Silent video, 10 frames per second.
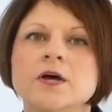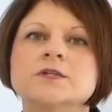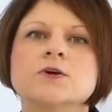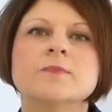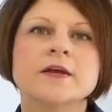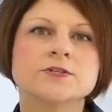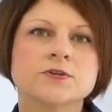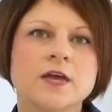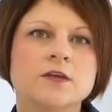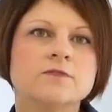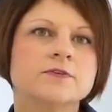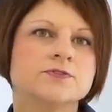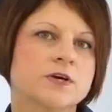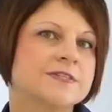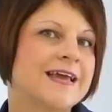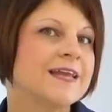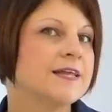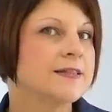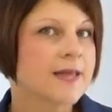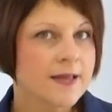so make sure that you've addressed
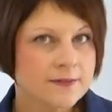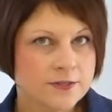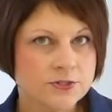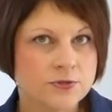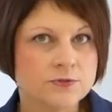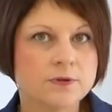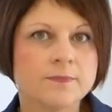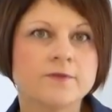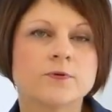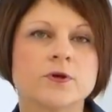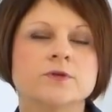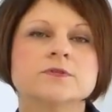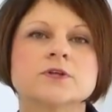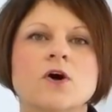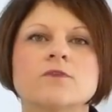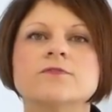any length issues before you solve